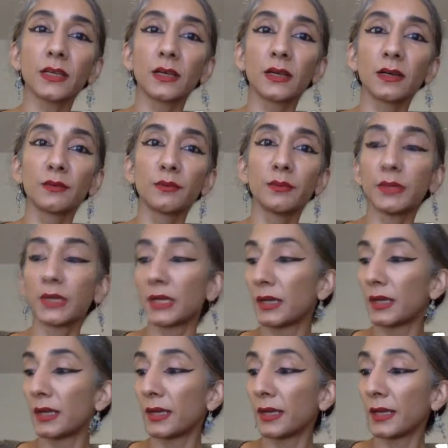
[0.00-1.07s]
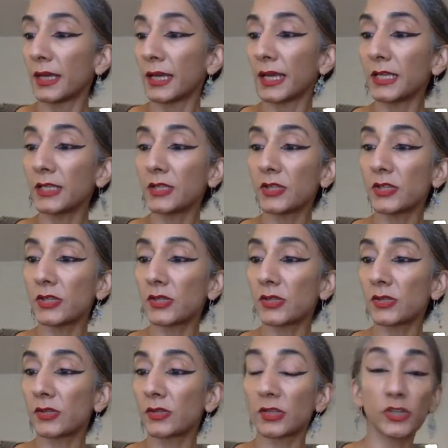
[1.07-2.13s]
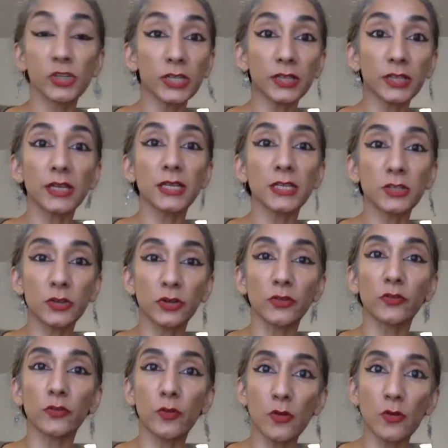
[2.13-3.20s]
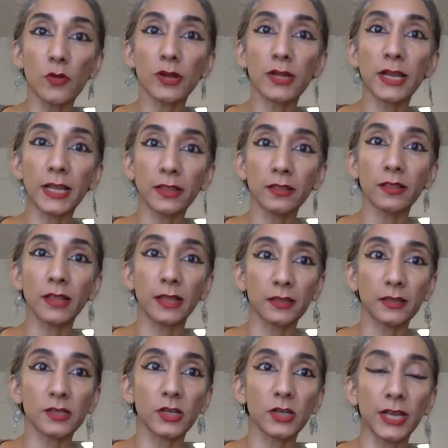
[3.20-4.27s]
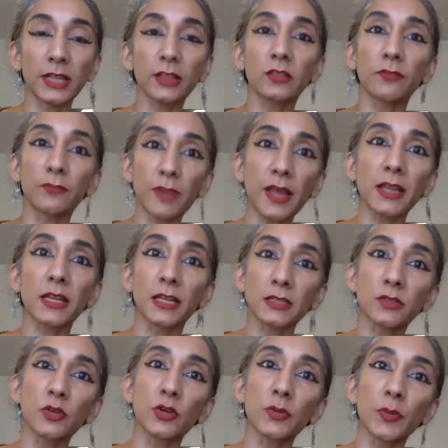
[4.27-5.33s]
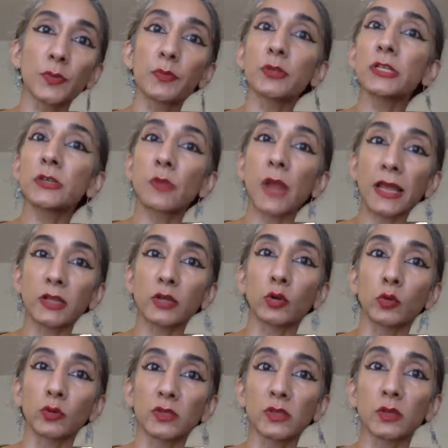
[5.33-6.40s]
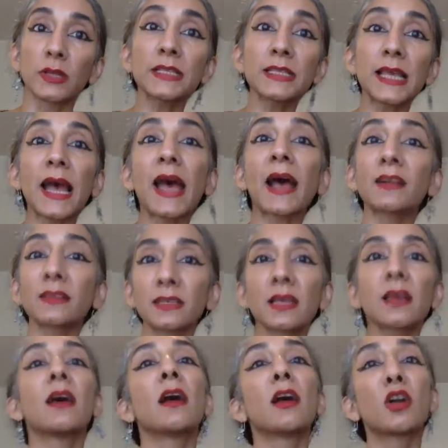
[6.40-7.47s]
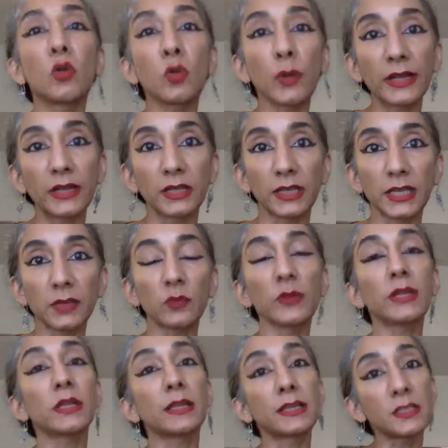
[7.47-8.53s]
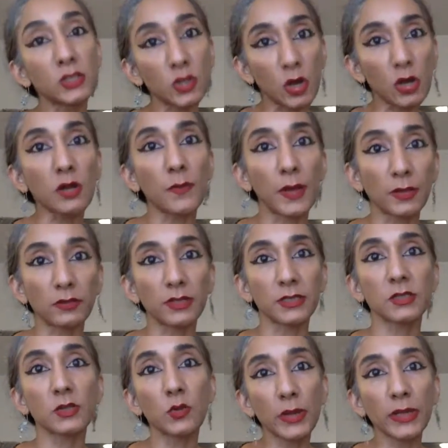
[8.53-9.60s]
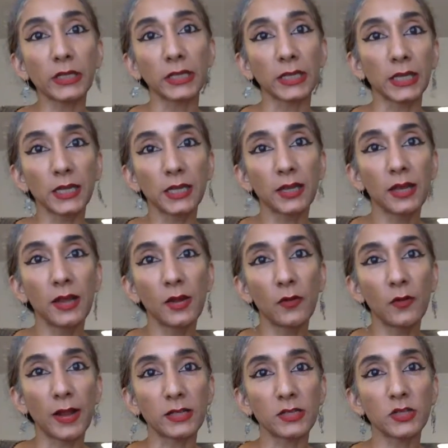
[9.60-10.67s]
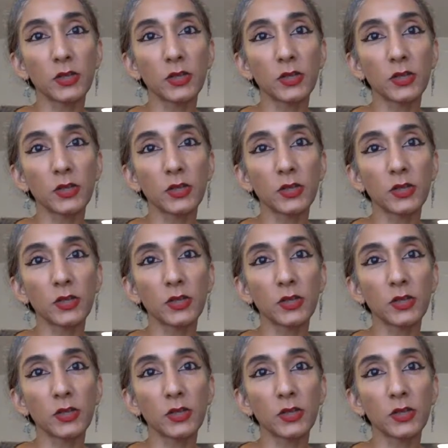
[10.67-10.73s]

Um, his the shit that he's going to throw and hit that's going to hit the fan is going to be pretty radical. So let's act quickly. We let's talk about this quickly, right?